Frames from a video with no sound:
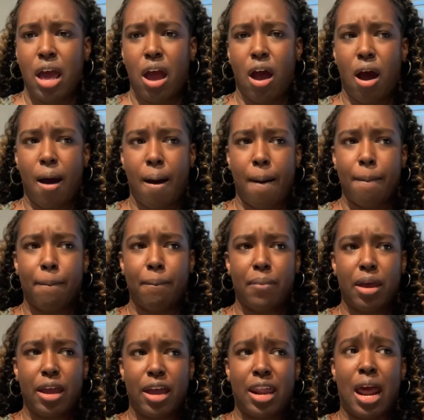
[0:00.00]
And
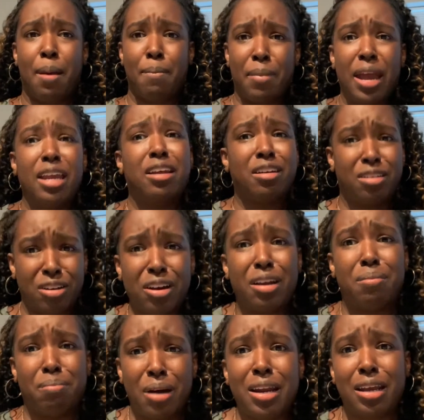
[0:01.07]
I made good
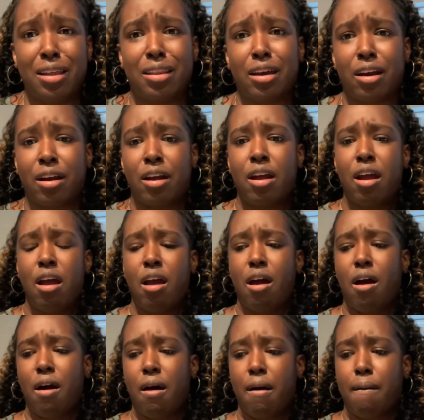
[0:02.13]
money there.
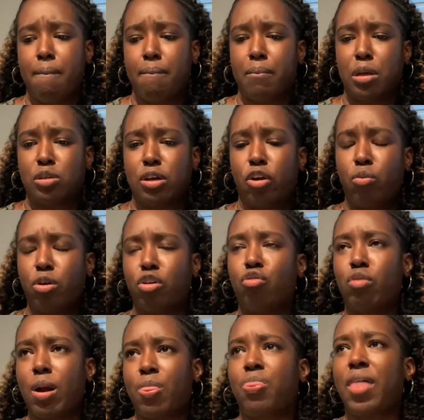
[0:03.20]
So I don't
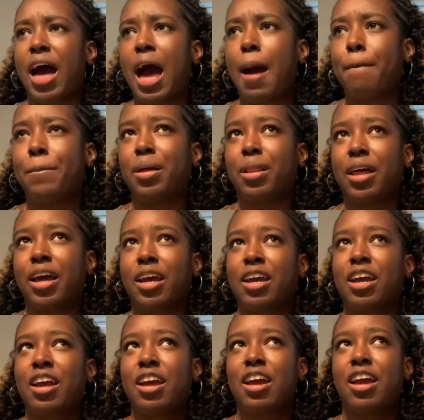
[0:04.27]
regret that, but like
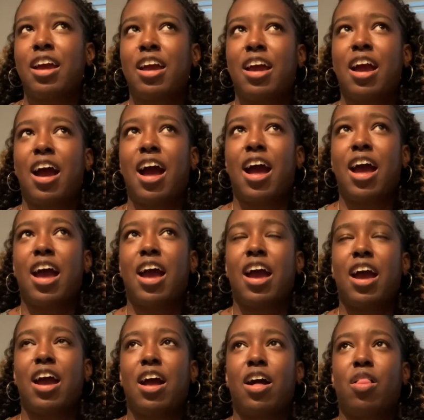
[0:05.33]

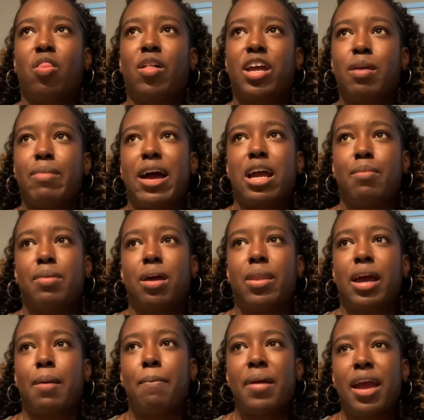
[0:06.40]
looking back and being
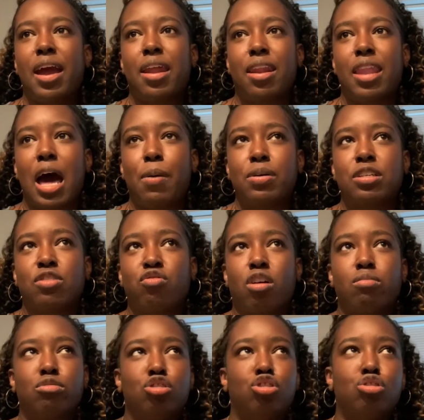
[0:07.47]
like, man, that was
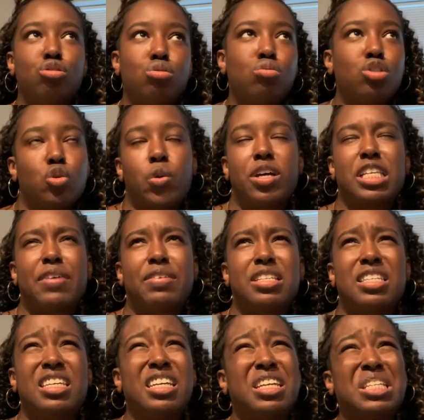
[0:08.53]
from June
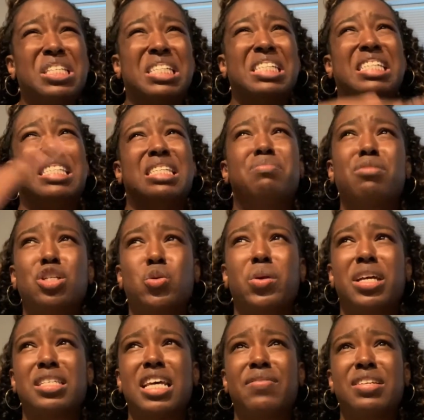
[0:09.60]
2017 to December
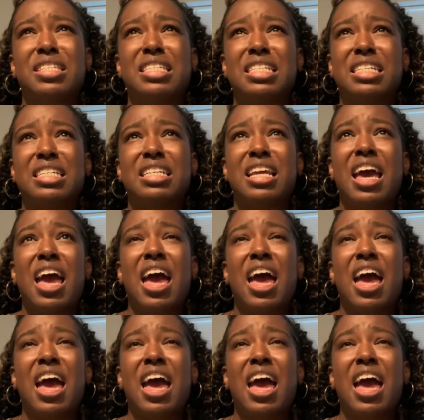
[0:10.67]
2017.